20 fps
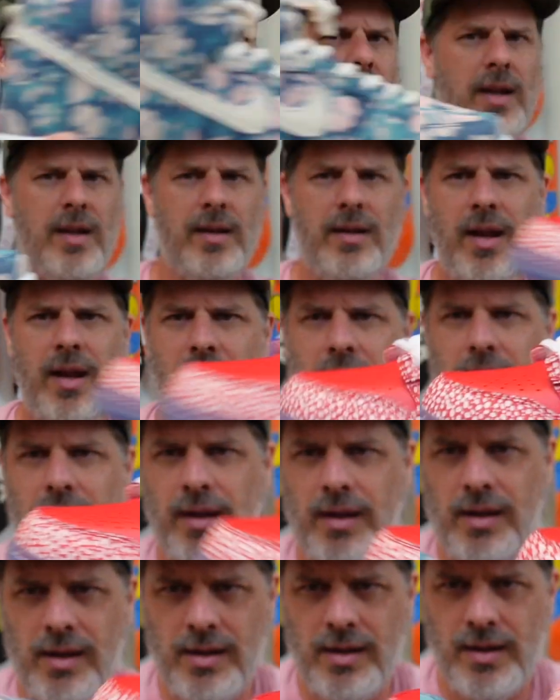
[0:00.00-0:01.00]
Ding,
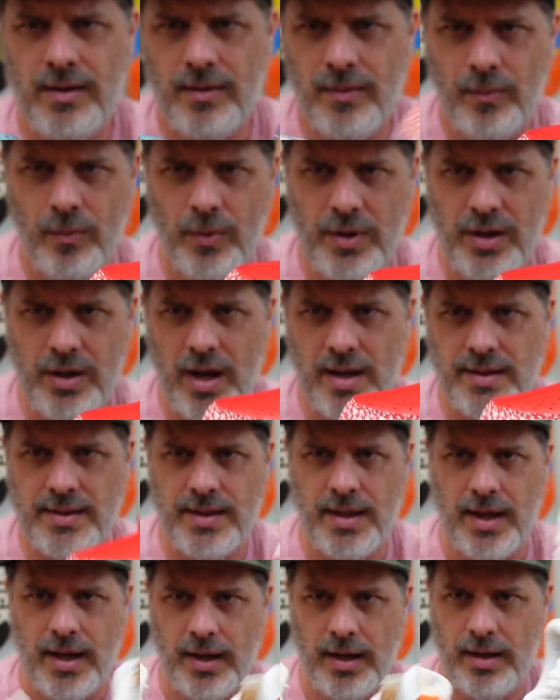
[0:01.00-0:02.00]
ding. What do you guys
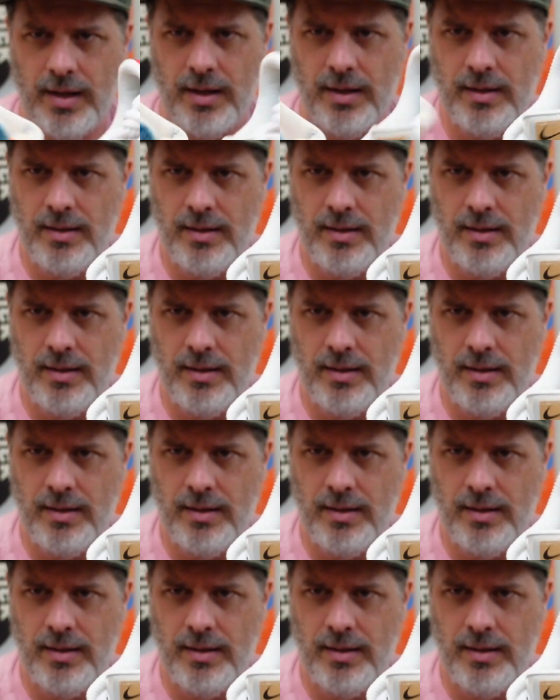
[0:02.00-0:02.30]
think?